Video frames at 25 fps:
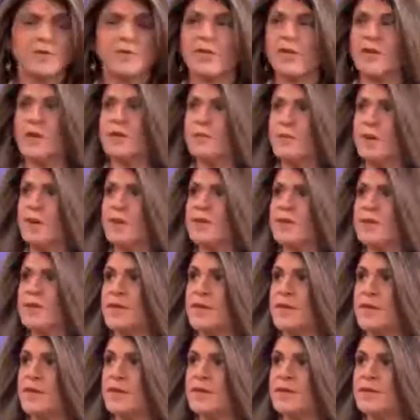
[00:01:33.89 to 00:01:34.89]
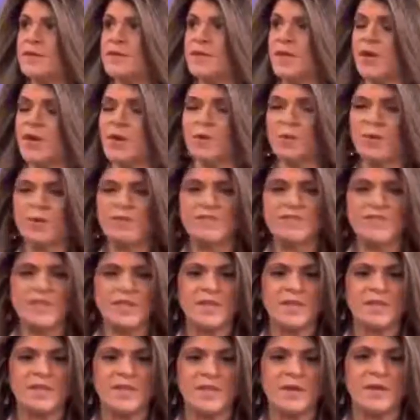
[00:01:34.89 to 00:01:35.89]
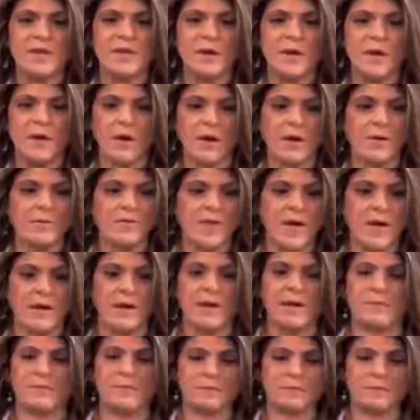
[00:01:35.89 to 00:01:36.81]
you think melting. So we've seen that